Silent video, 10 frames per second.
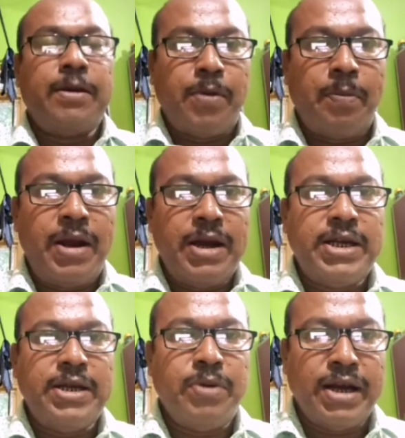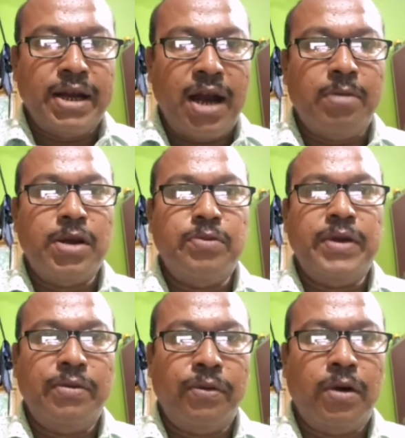property, when carbon
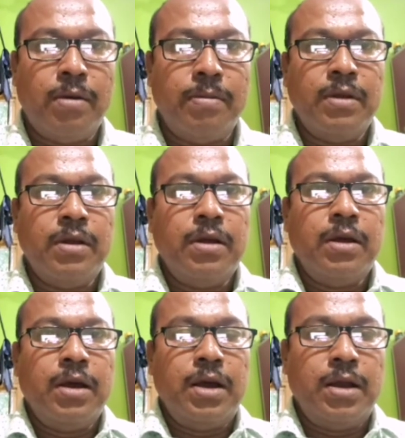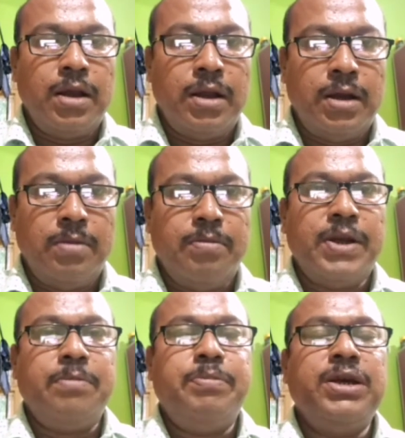will form a
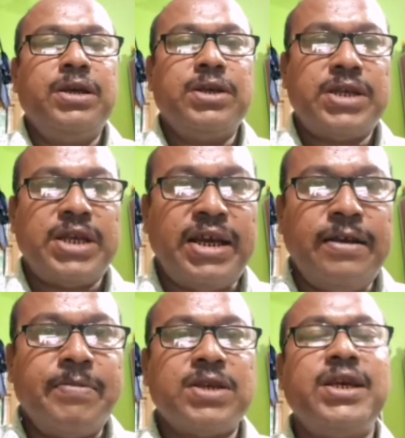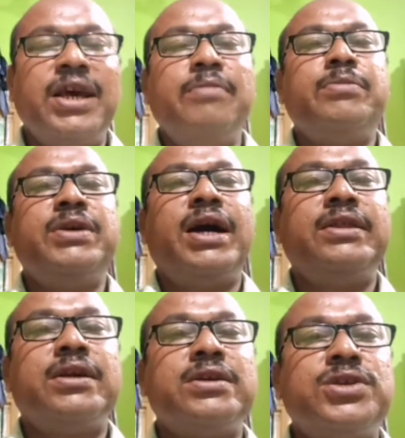very big chain, the chain may be
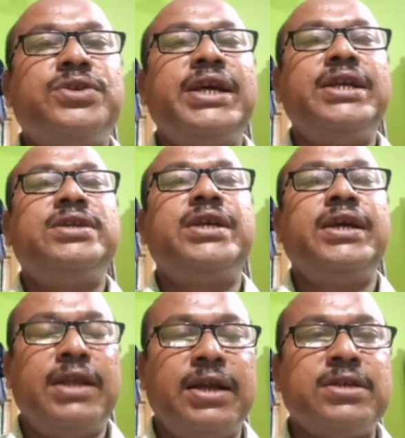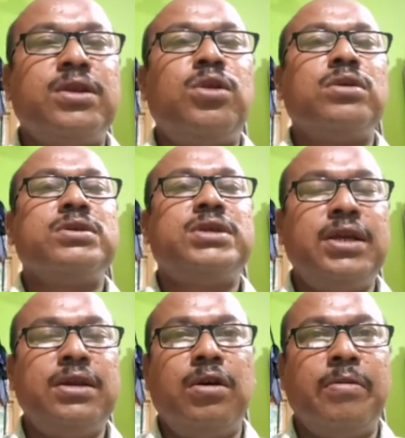either straight chain, that is a long
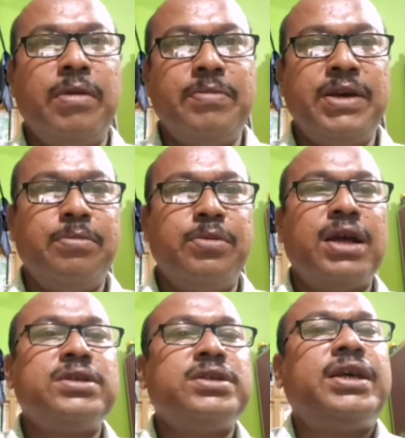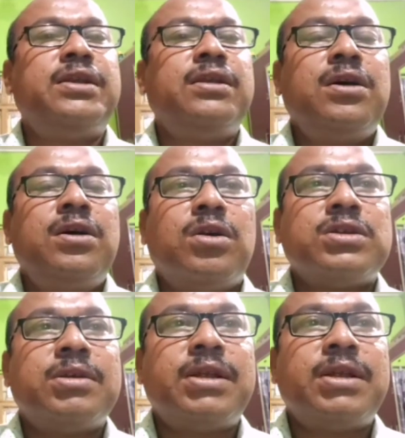chain, or maybe a branch chain, or
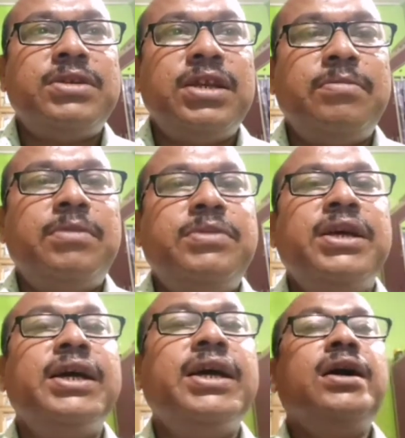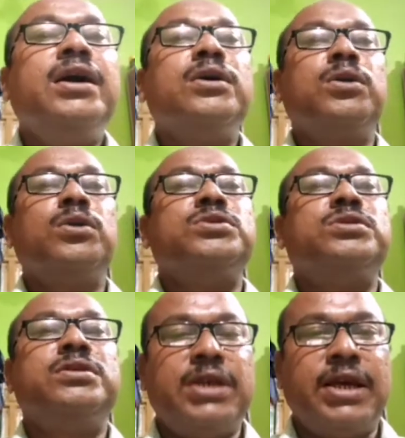sometimes it may be a closed
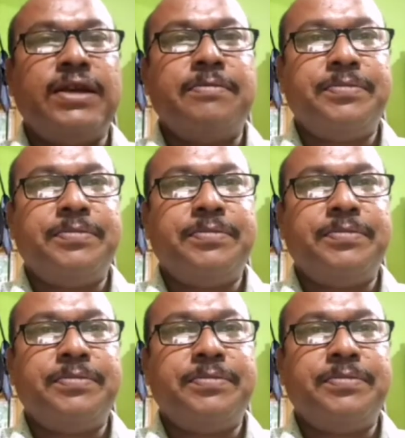chain.